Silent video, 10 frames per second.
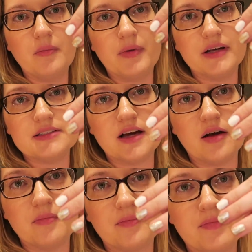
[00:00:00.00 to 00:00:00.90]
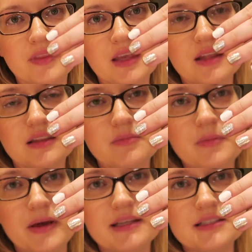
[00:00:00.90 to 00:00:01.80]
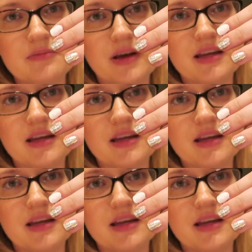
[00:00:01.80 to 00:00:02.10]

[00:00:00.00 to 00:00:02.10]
But um, Libby painted my